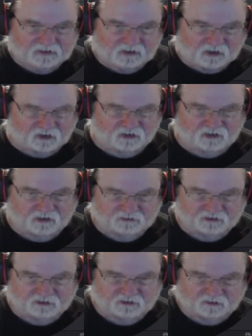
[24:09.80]
Your
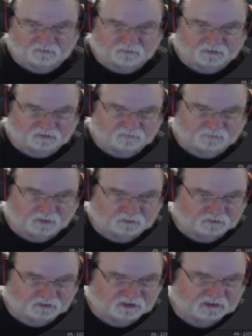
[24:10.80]
content need a bigger
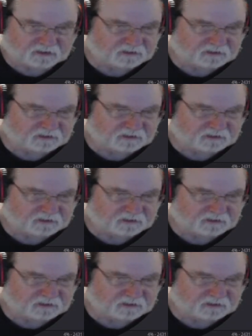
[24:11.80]
boat.